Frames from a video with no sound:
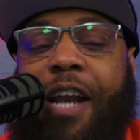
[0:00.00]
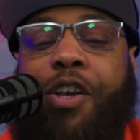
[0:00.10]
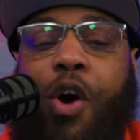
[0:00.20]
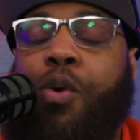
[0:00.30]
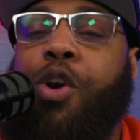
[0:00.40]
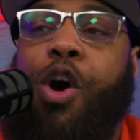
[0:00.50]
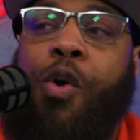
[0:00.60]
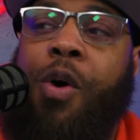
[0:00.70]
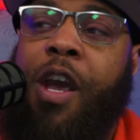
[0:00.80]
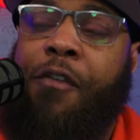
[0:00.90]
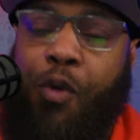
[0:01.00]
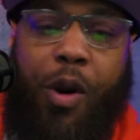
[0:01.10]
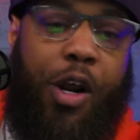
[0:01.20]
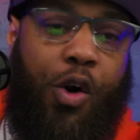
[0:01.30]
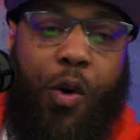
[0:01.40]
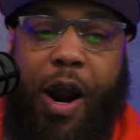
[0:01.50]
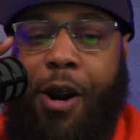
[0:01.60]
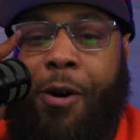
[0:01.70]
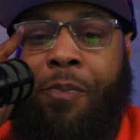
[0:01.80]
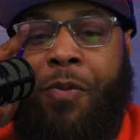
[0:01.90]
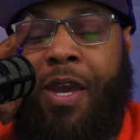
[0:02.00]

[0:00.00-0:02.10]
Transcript: I don't know if you want to acquire